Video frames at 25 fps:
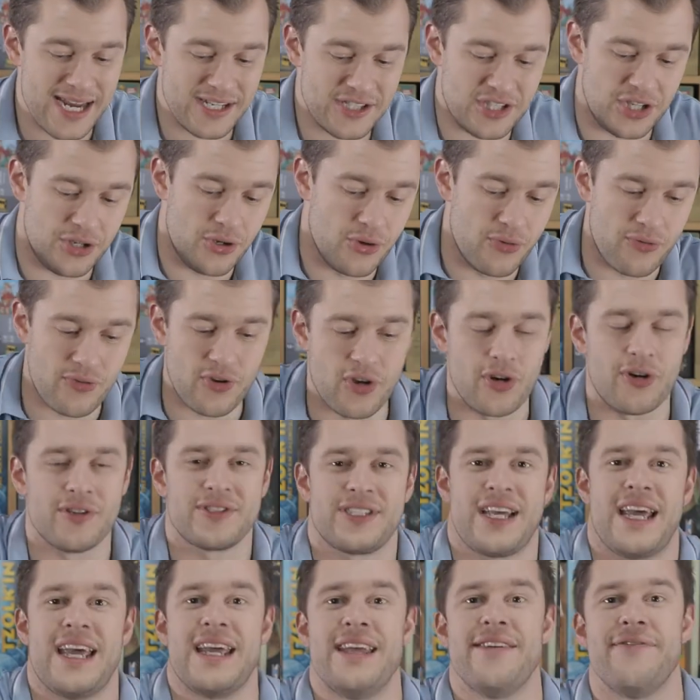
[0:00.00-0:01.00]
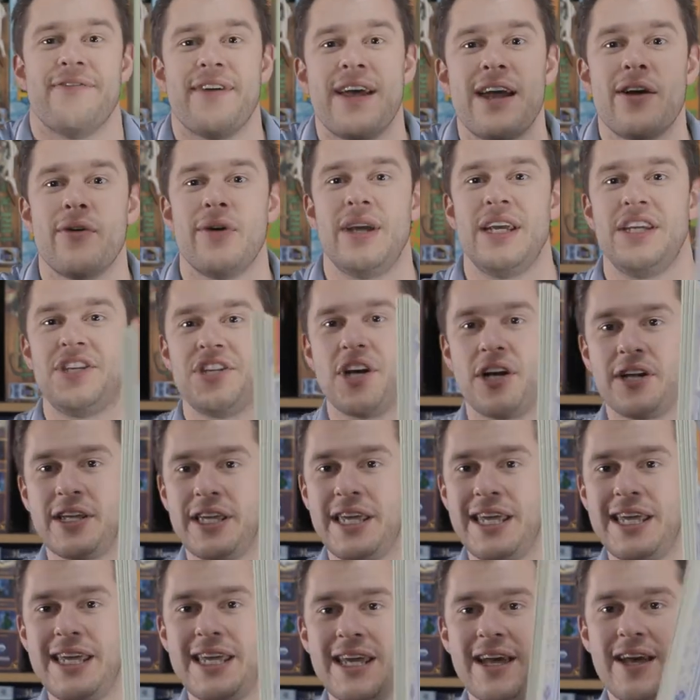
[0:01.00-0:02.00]
you've got a very
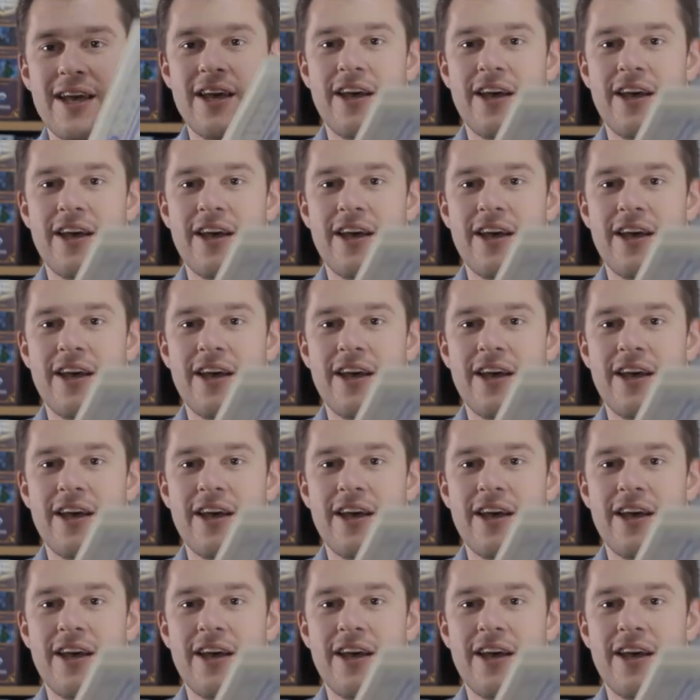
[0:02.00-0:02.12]
chunky,